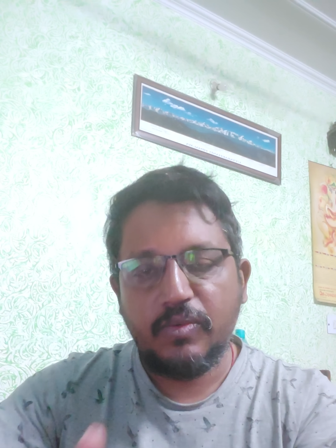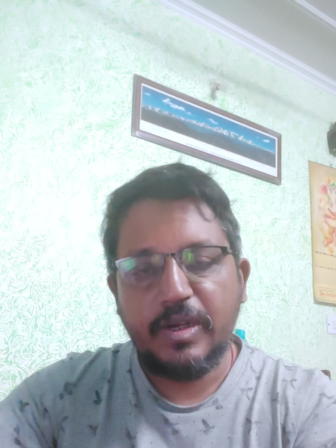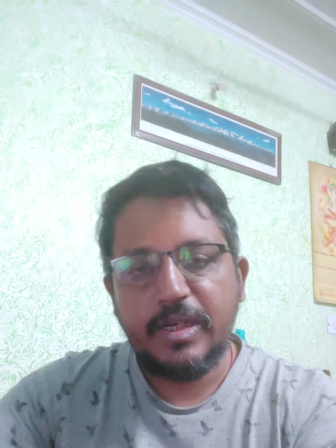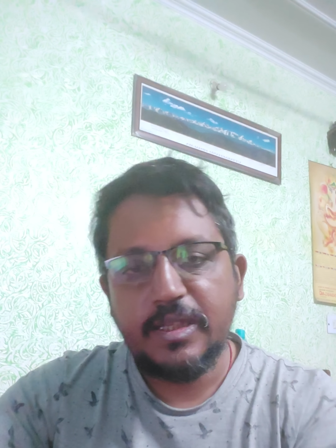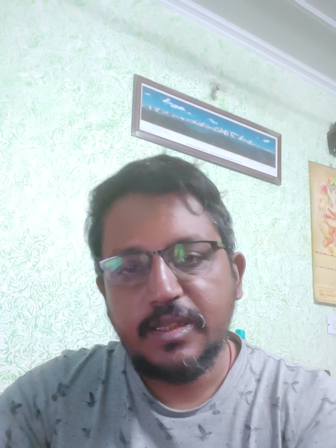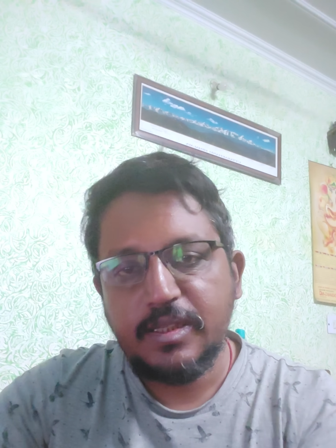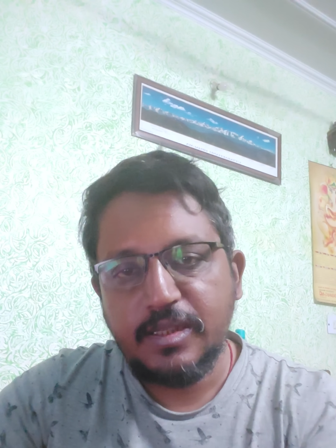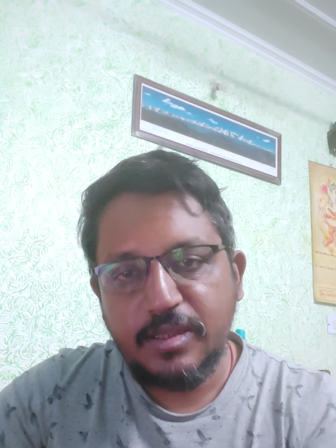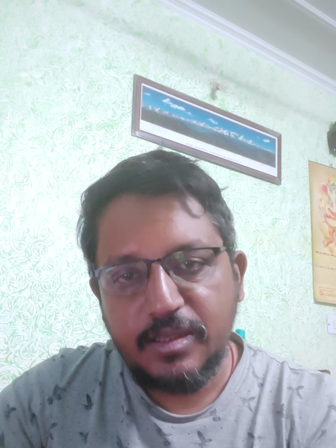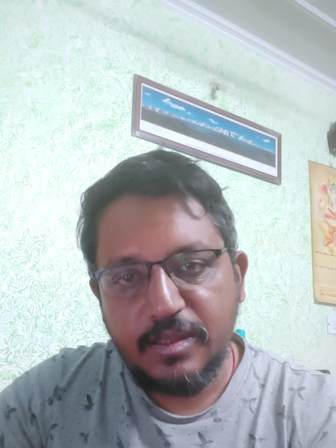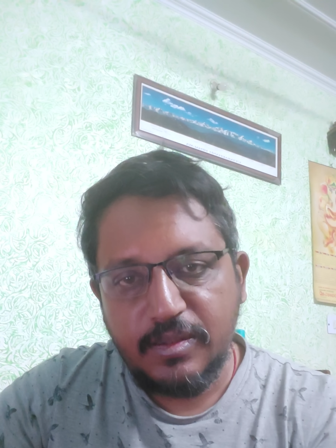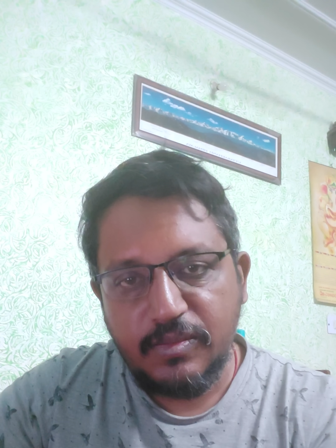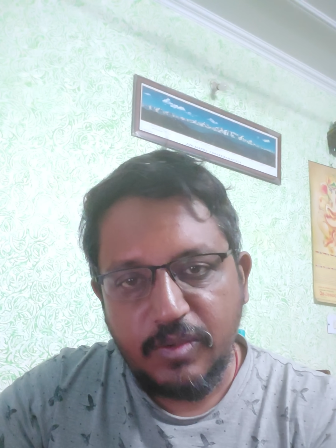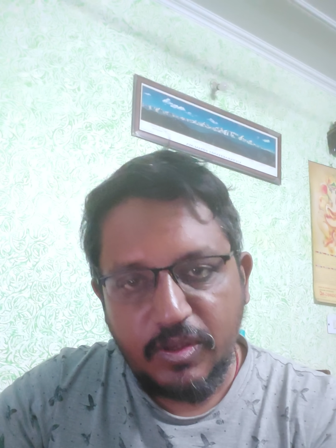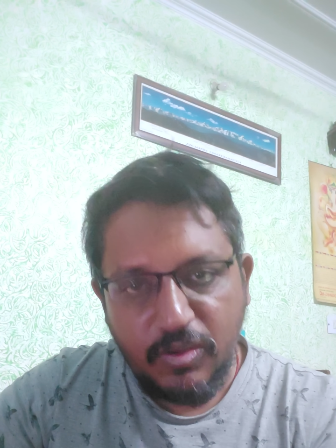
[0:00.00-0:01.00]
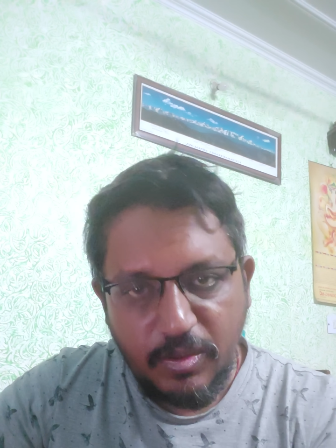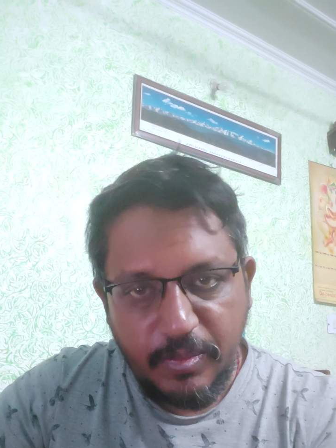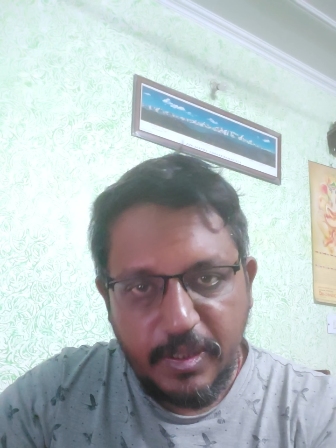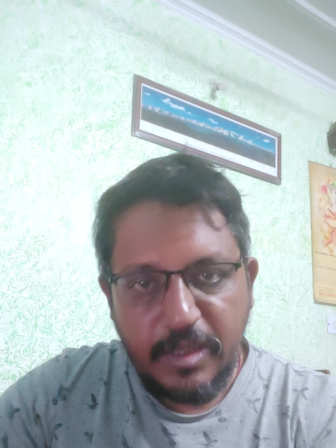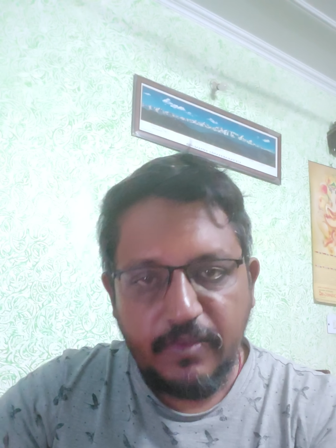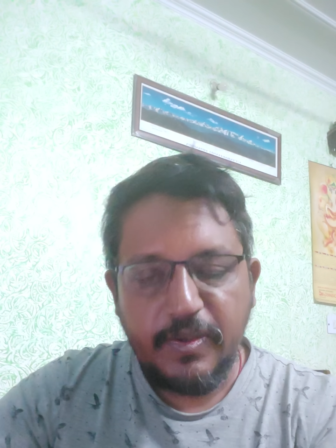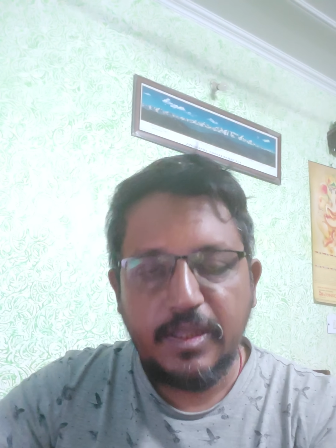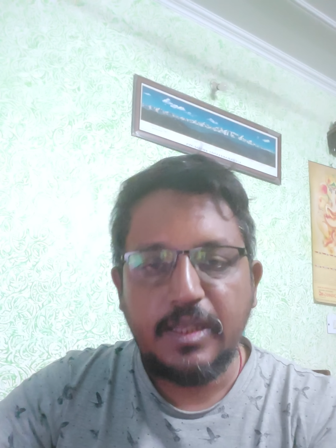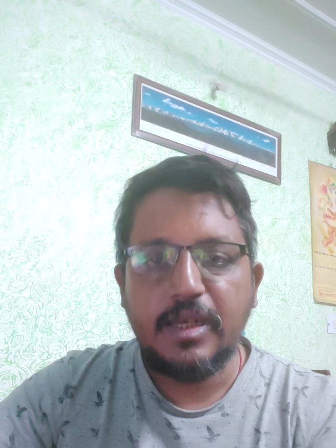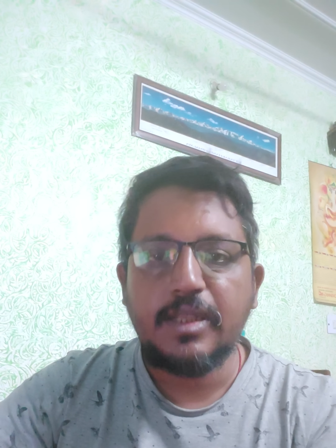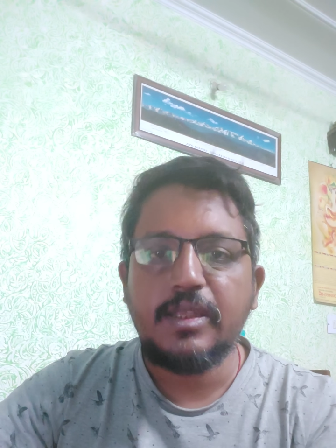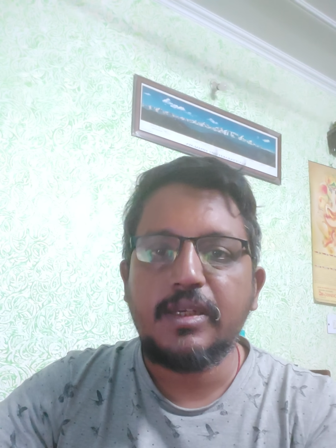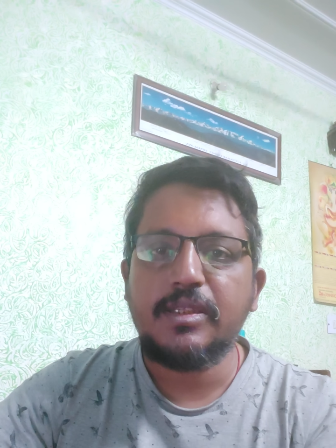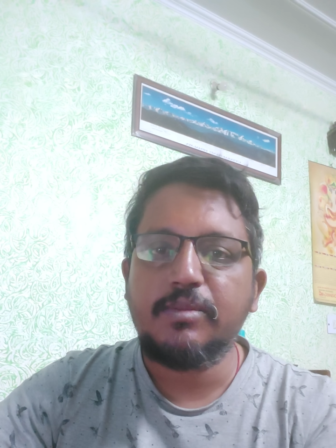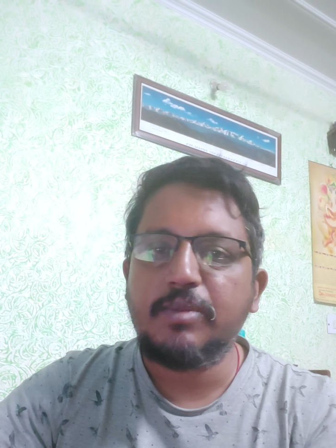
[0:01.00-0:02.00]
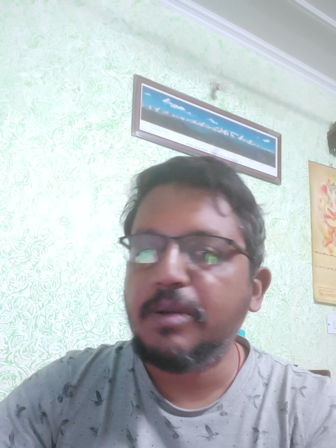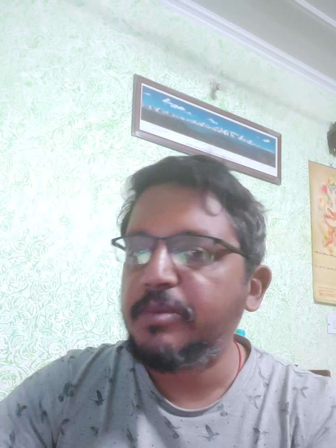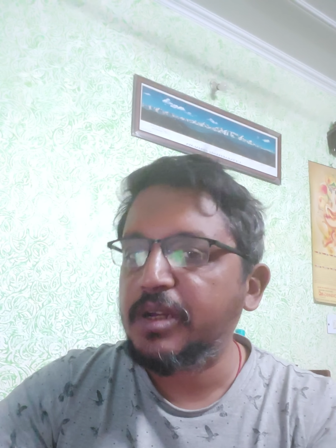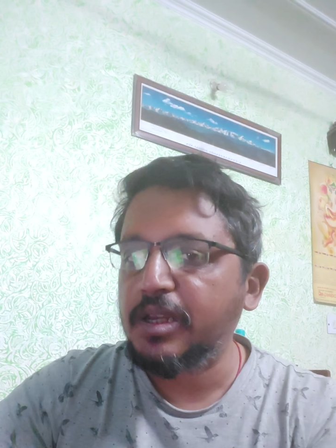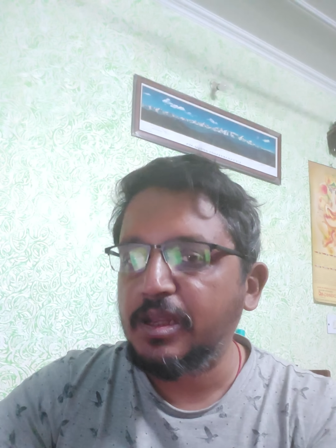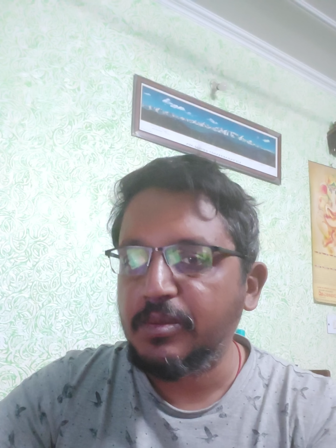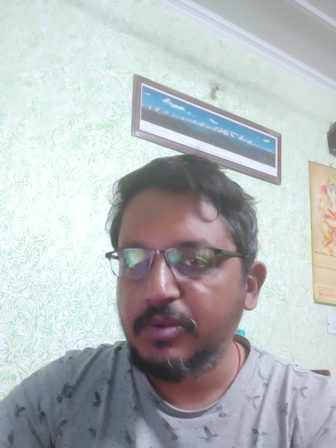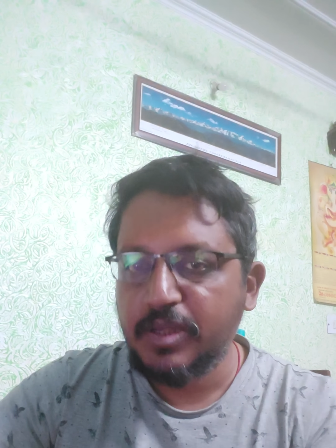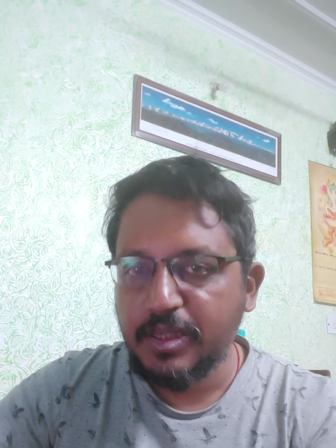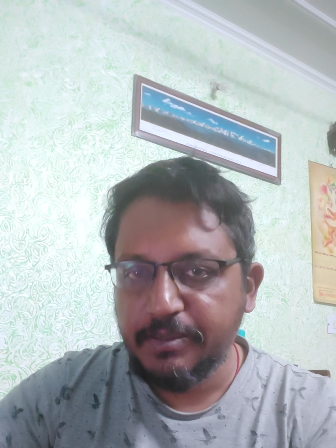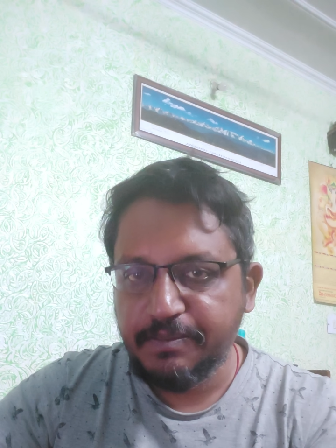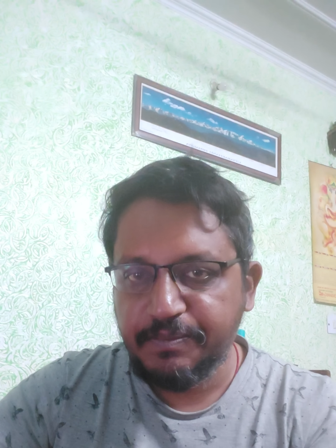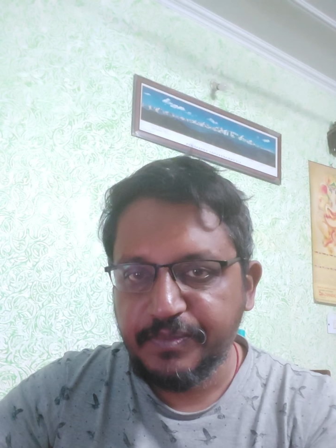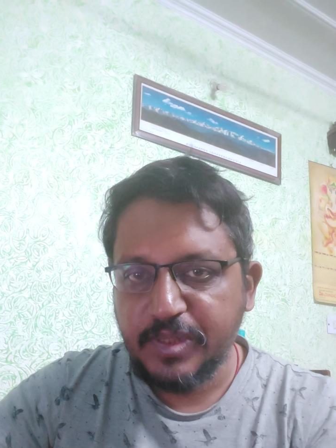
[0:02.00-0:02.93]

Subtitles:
One is Vatuka Bhairava and the other is Ma Bagalamki.